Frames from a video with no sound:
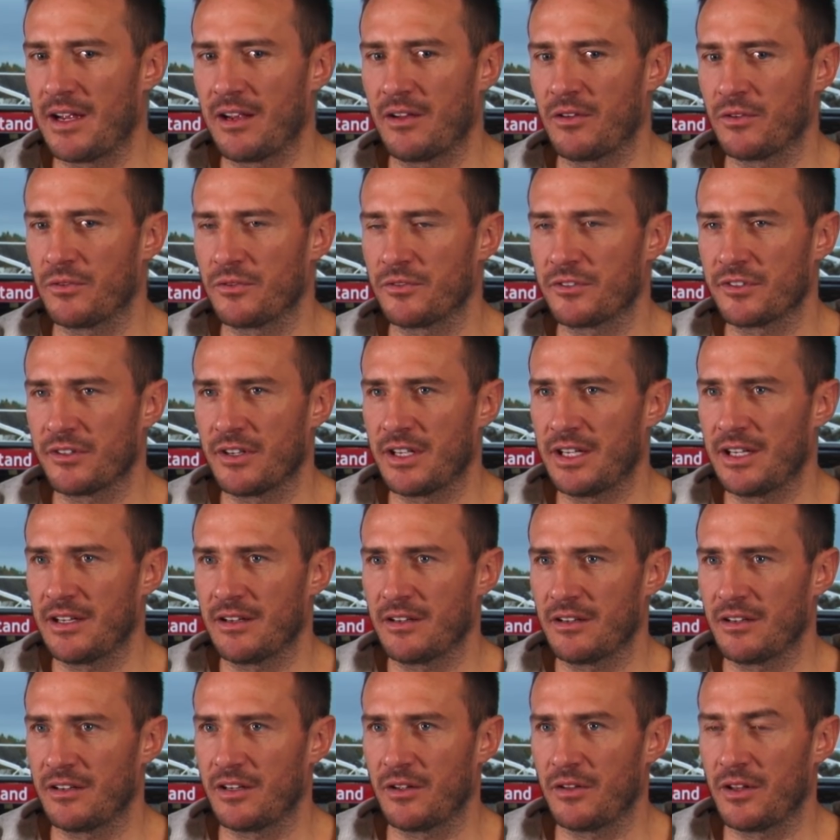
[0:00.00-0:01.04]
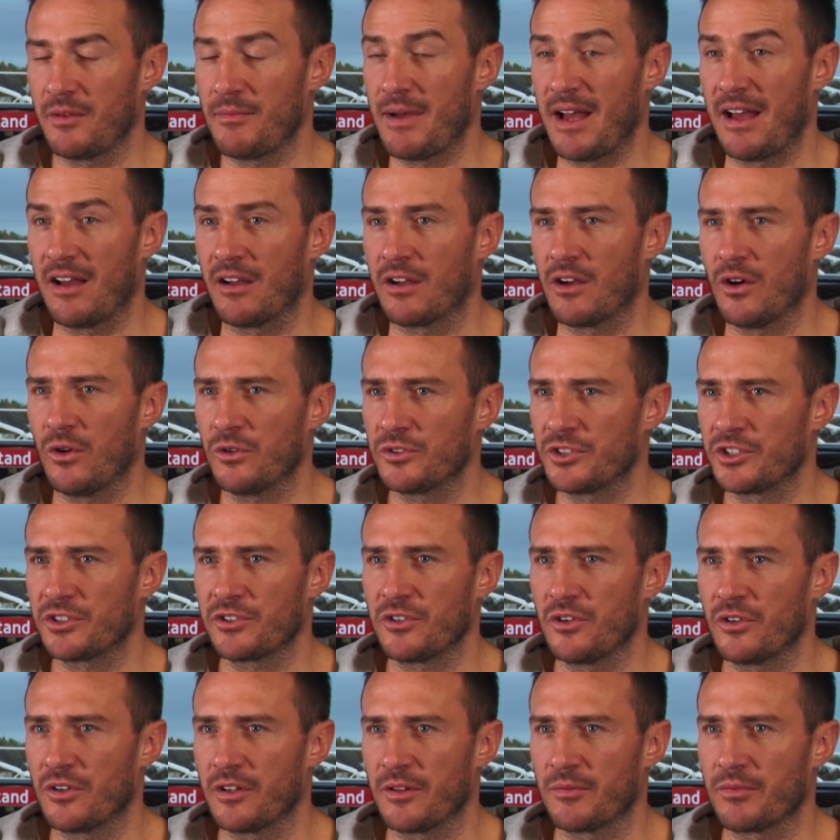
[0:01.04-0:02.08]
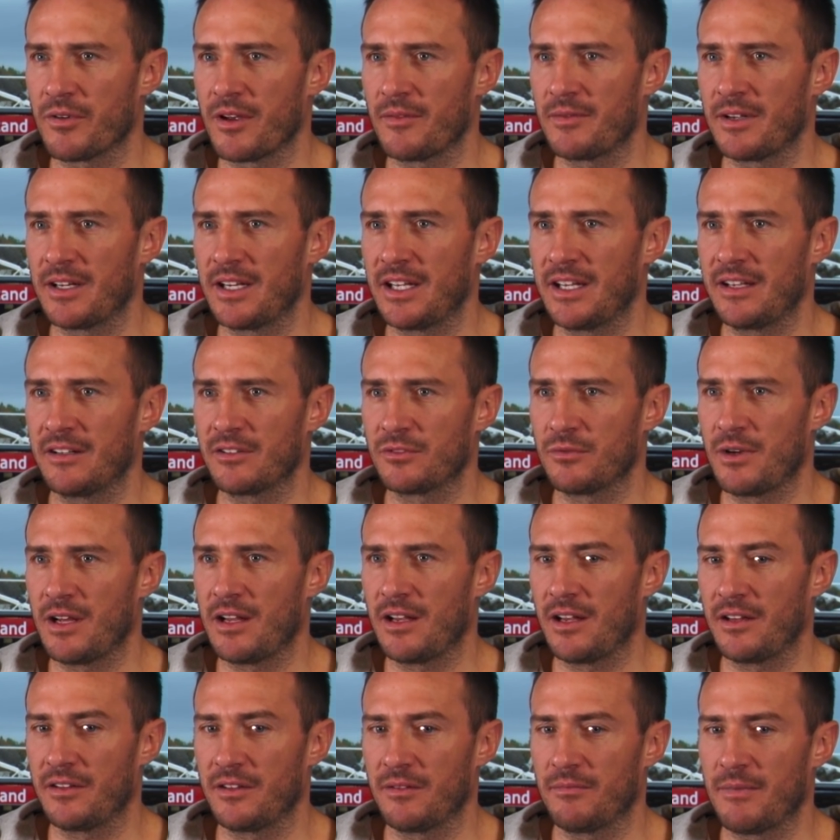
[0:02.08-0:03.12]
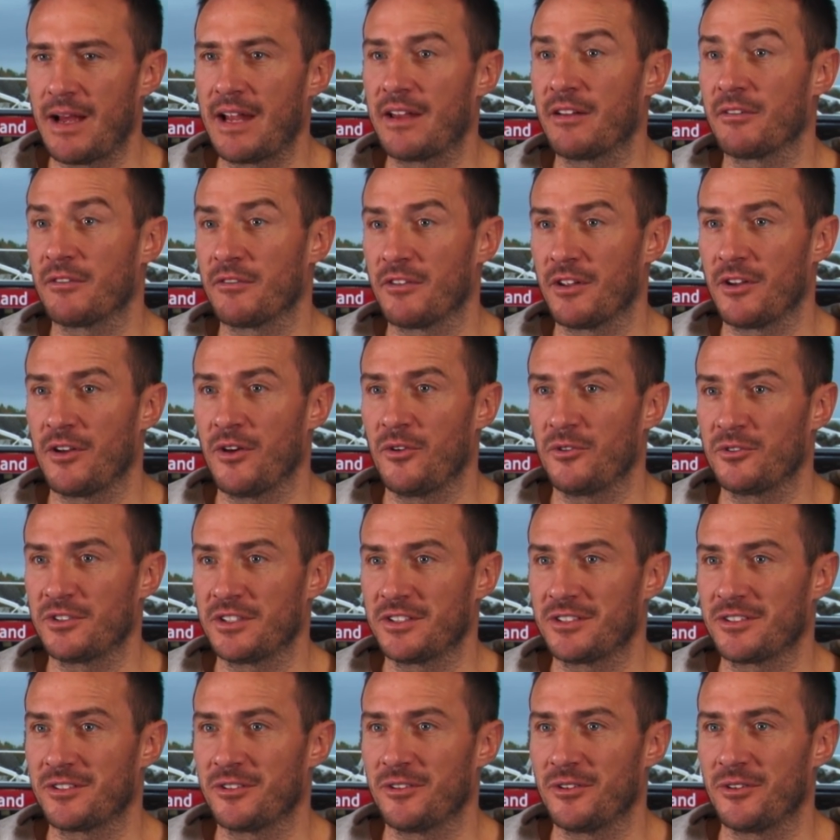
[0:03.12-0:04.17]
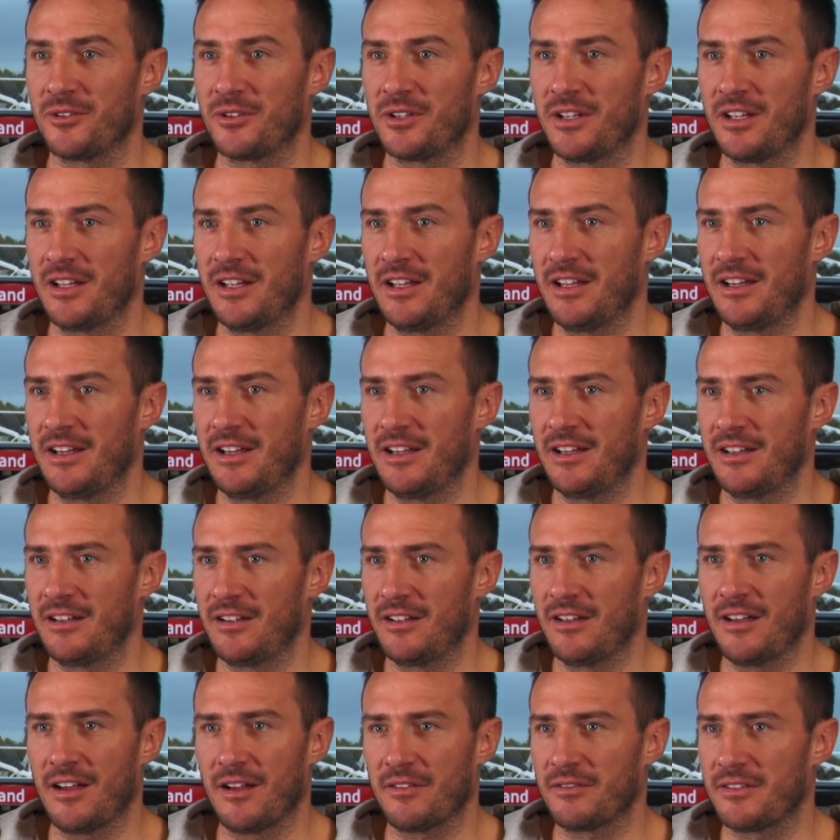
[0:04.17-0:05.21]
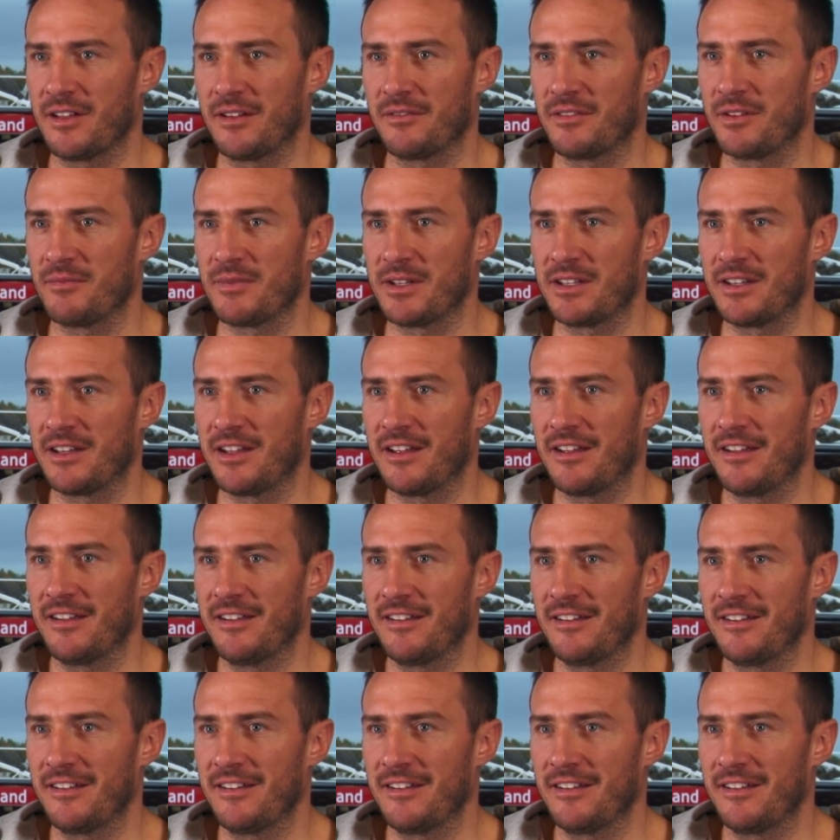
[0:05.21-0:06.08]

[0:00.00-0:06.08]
and country. You know, the amount of goals he scored in the Premier League as well, and the manner of the goals he scored. You have to have him in there.